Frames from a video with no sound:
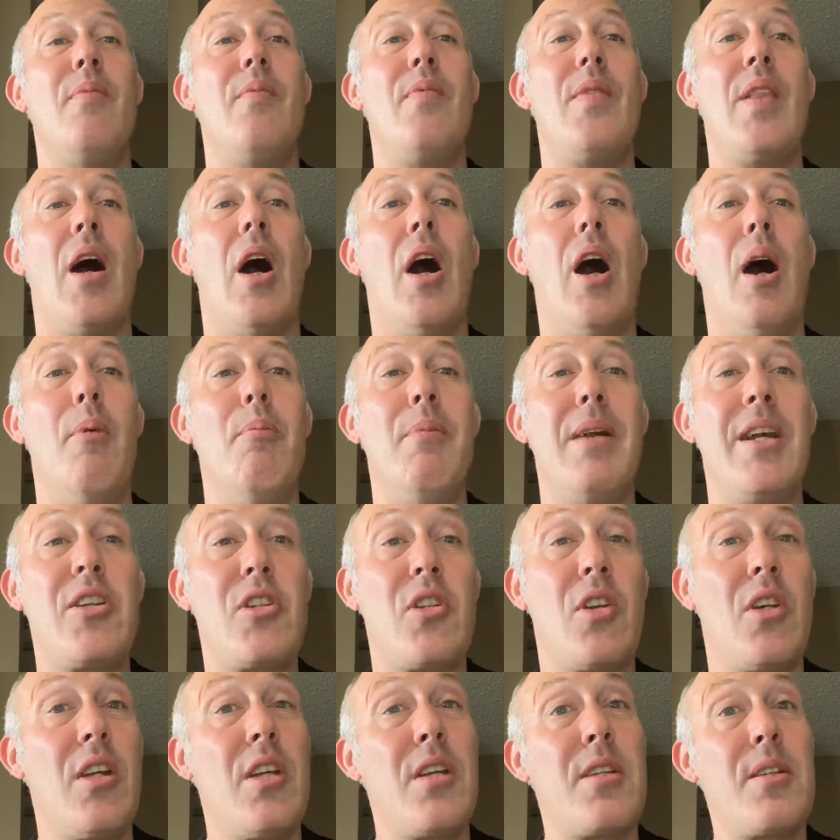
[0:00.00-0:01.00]
uh, make
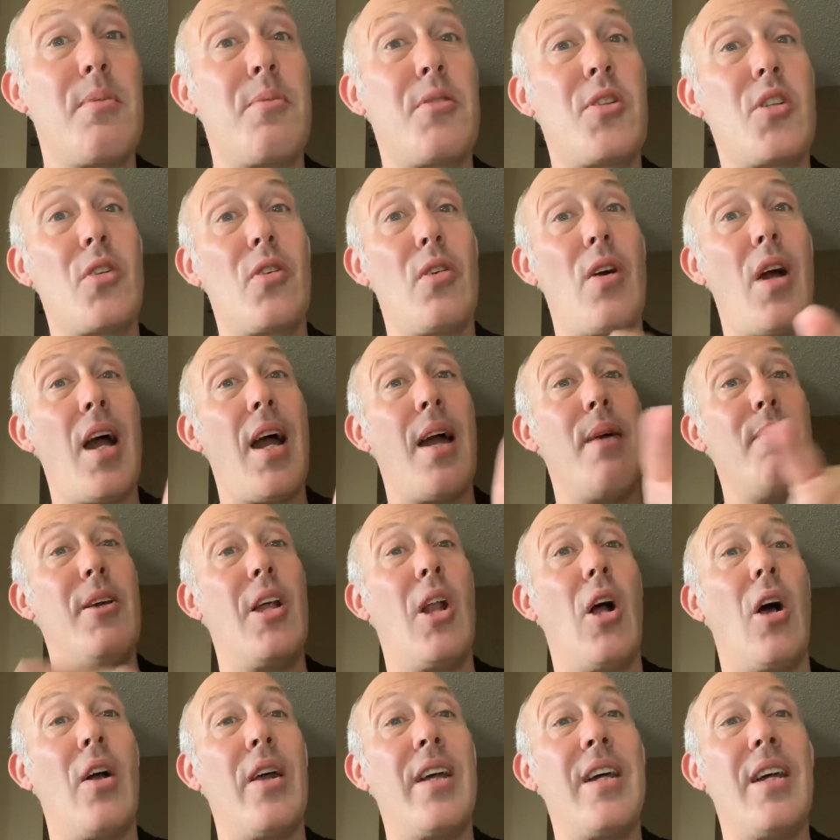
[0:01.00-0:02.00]
sure you subscribe
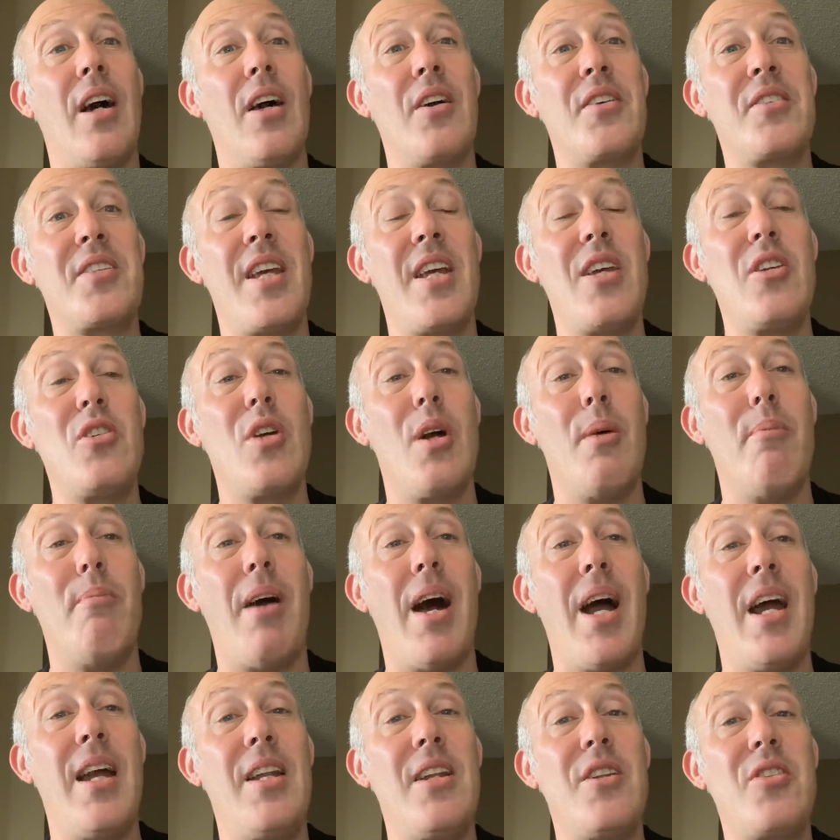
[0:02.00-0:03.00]
and I'll, I'll send you a
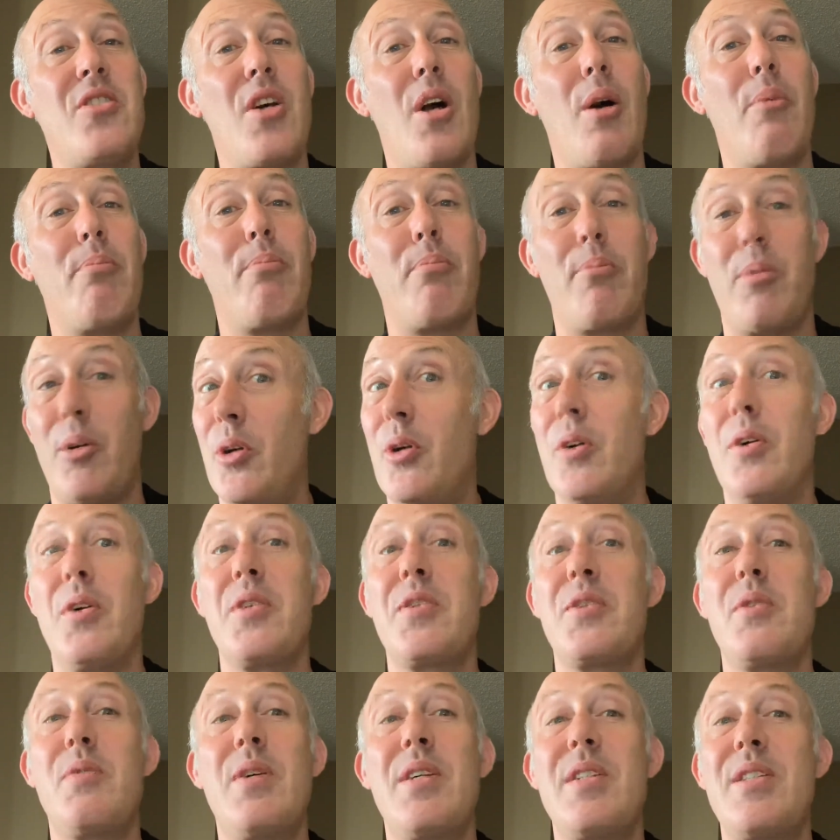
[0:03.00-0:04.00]
My NHL
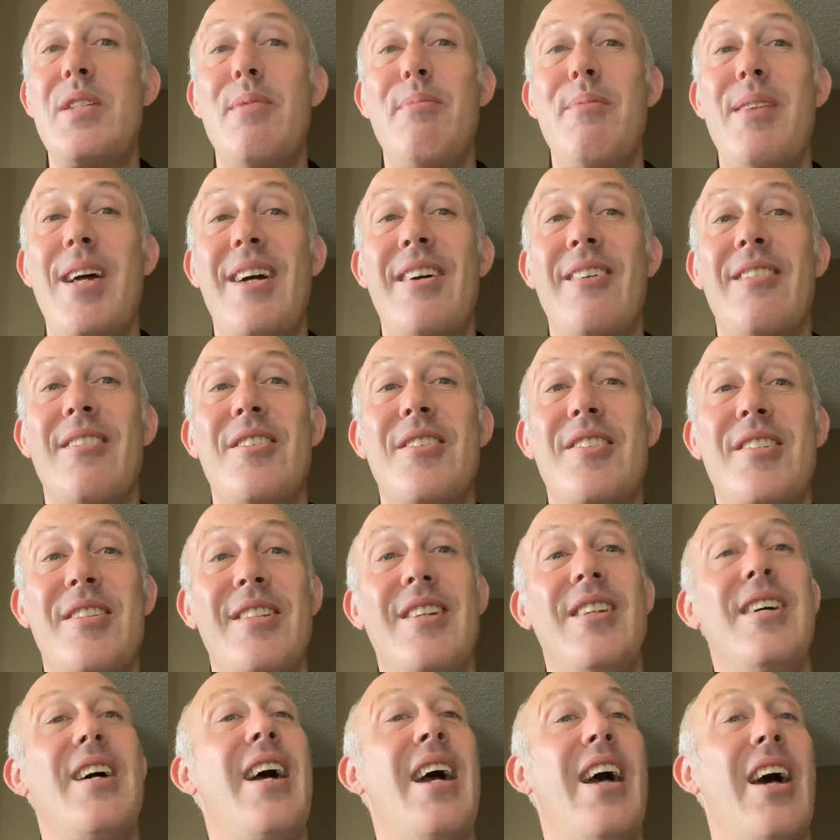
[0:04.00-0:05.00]
Pearls of Wisdom necklace,
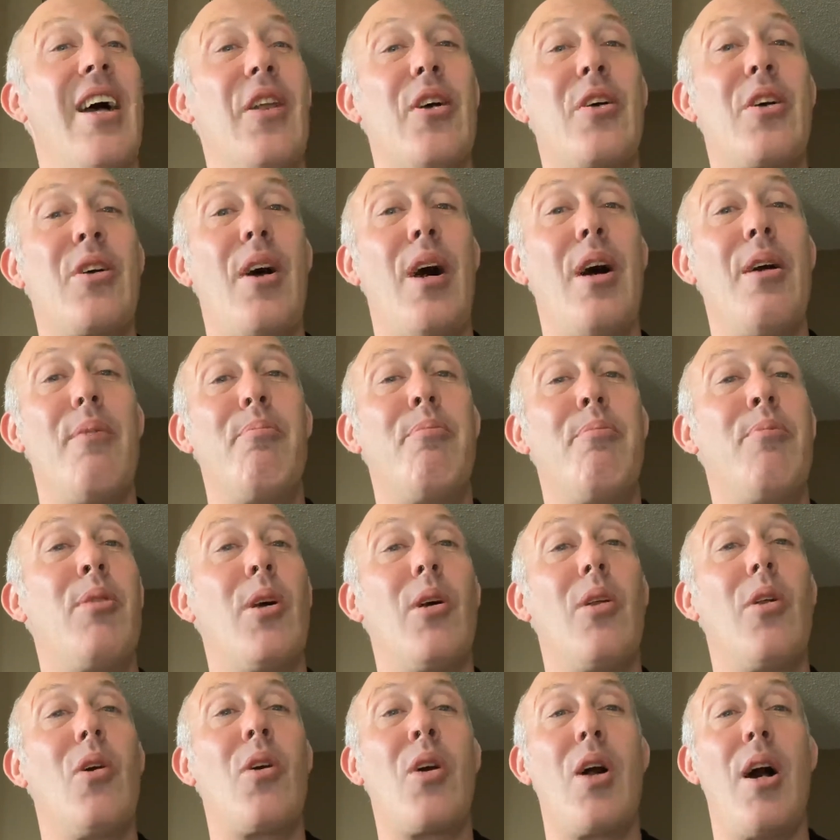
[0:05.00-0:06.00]
helicopter,
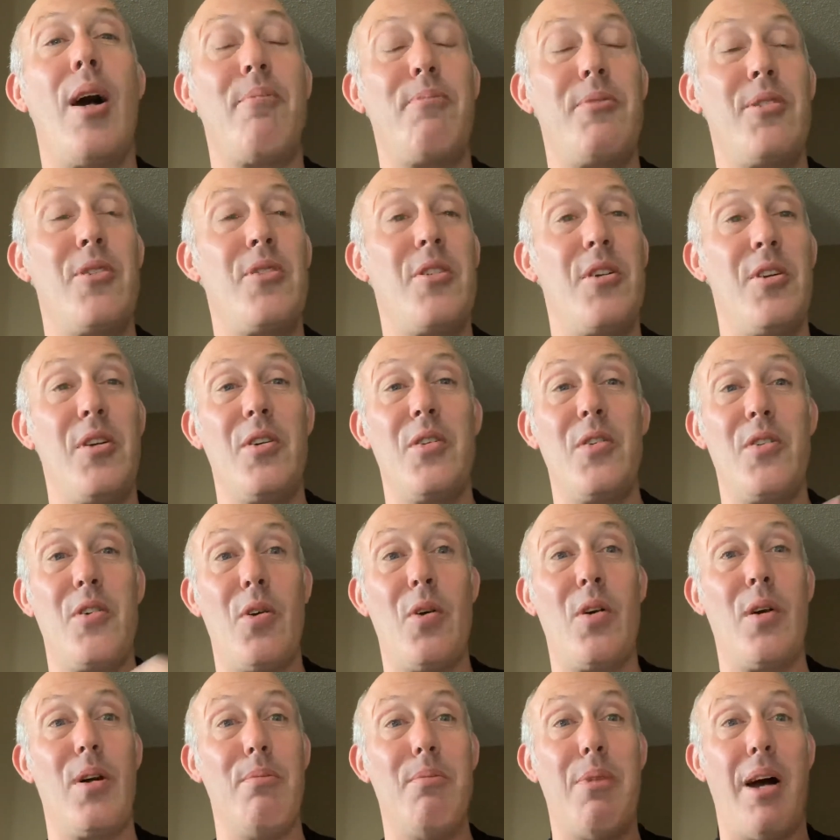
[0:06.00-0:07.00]
Pearlocopter to Your
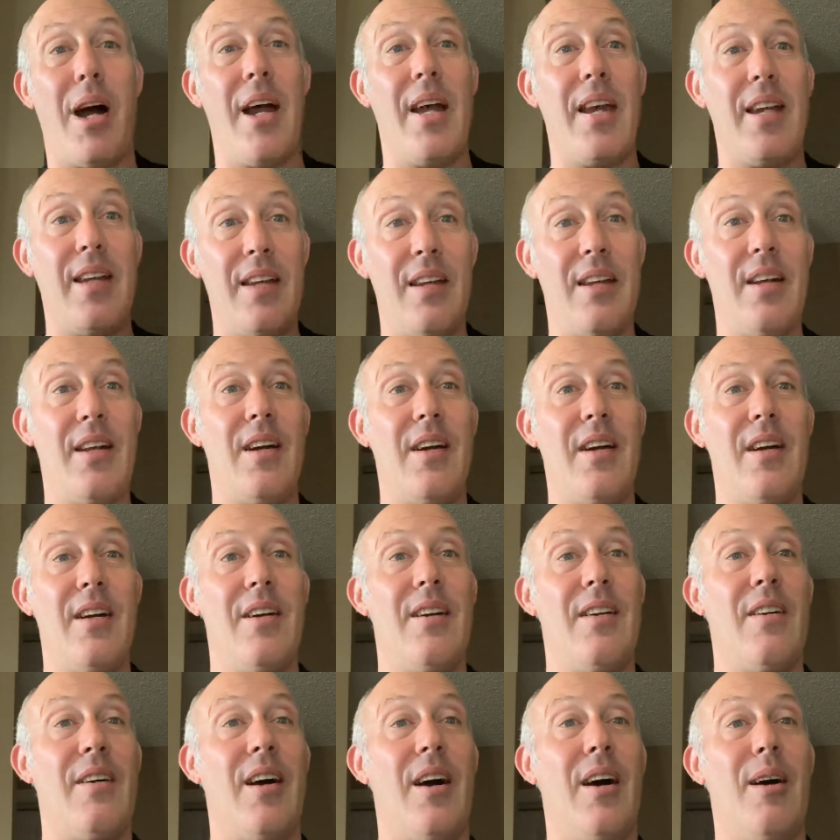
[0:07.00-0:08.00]
Door by
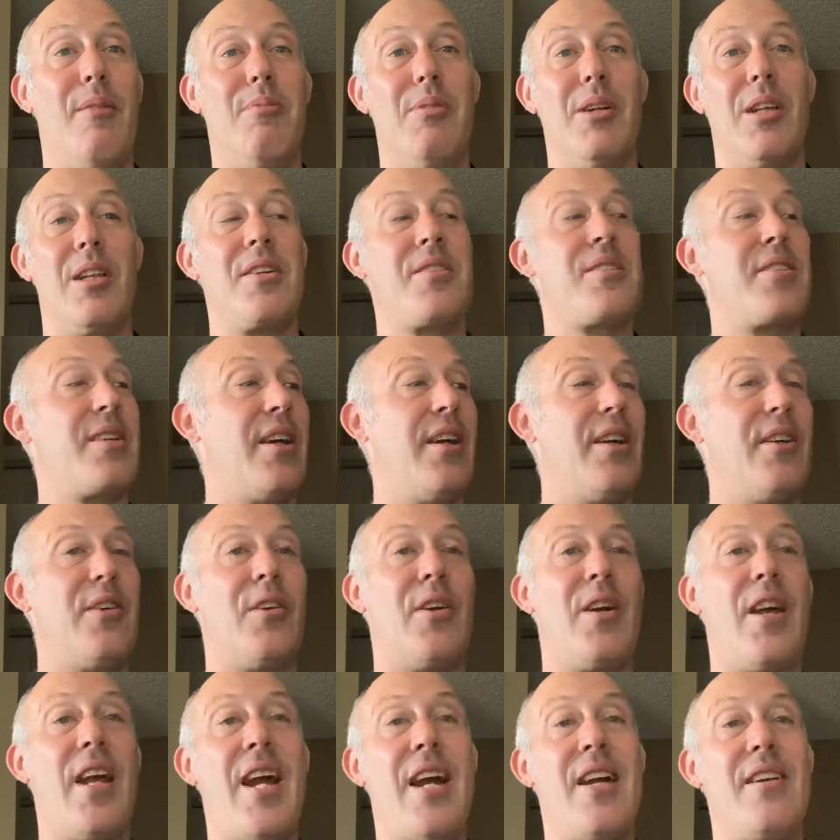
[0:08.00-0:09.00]
uh, Melissa and
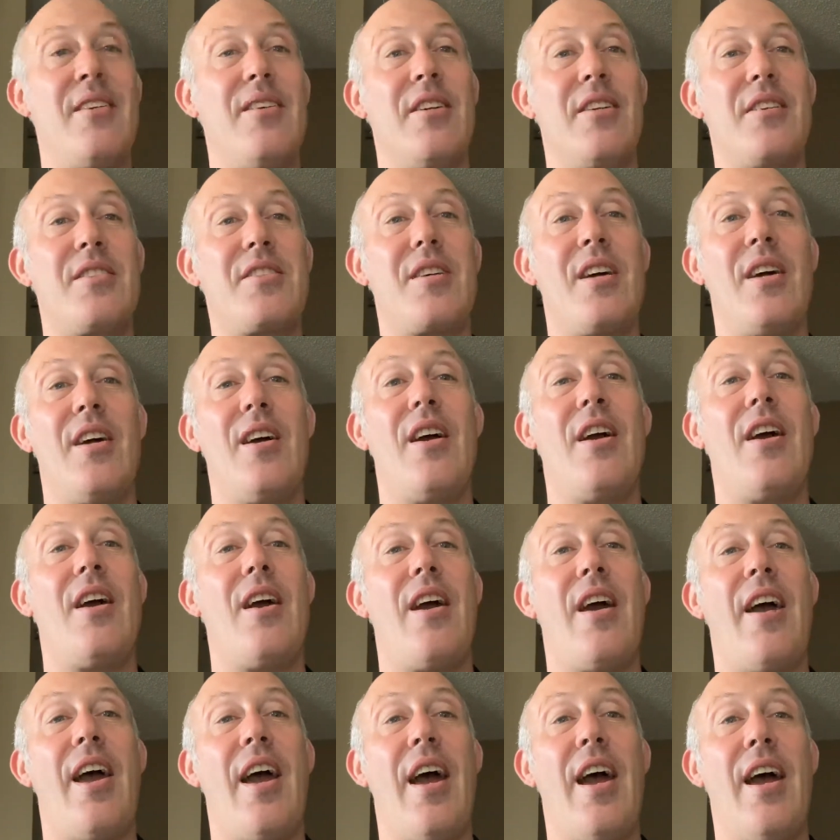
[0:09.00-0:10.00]
Hernandez.
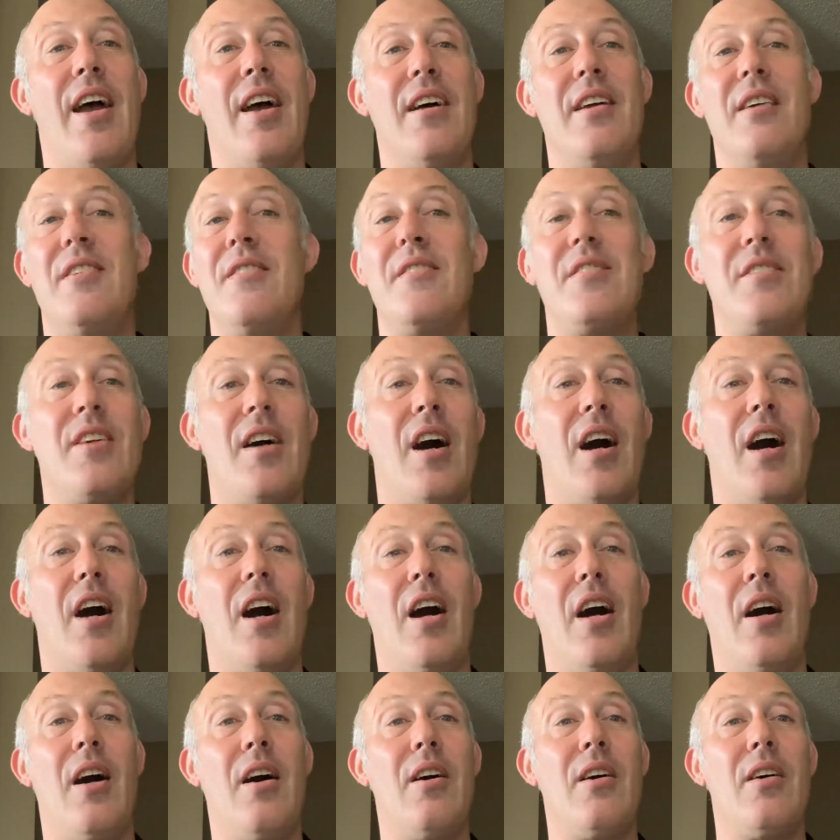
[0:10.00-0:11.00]
And
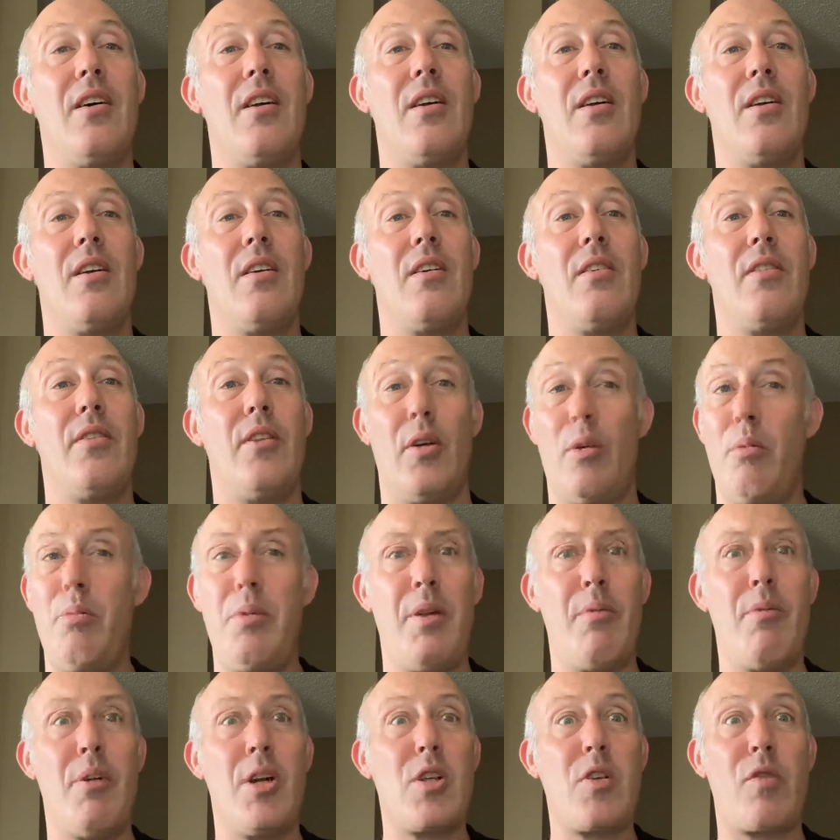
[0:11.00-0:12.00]
uh, there'll
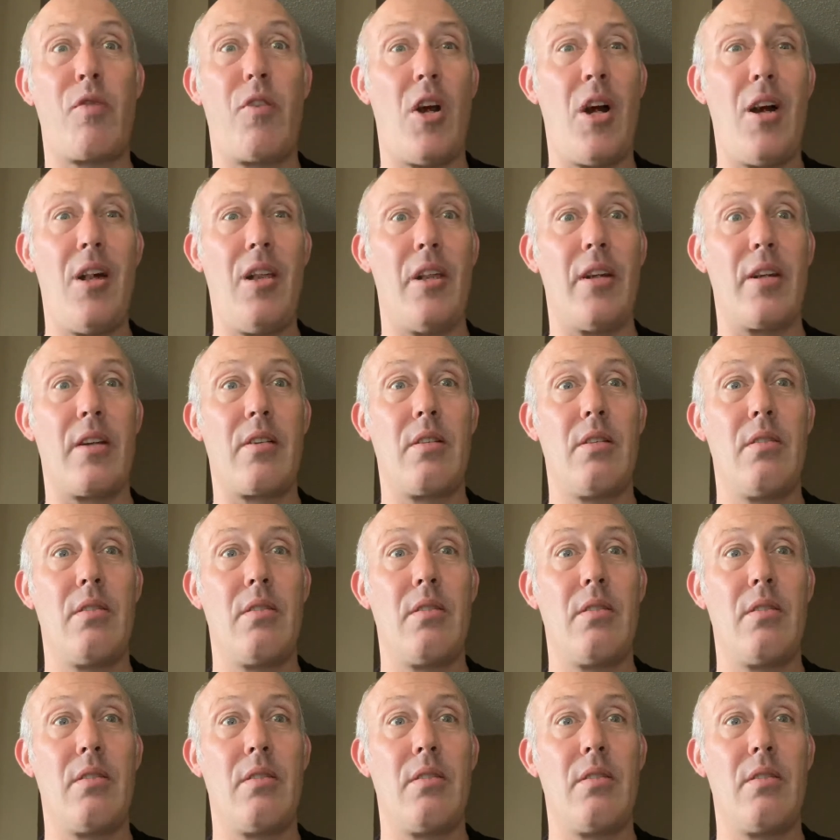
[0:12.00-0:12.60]
be much frolic.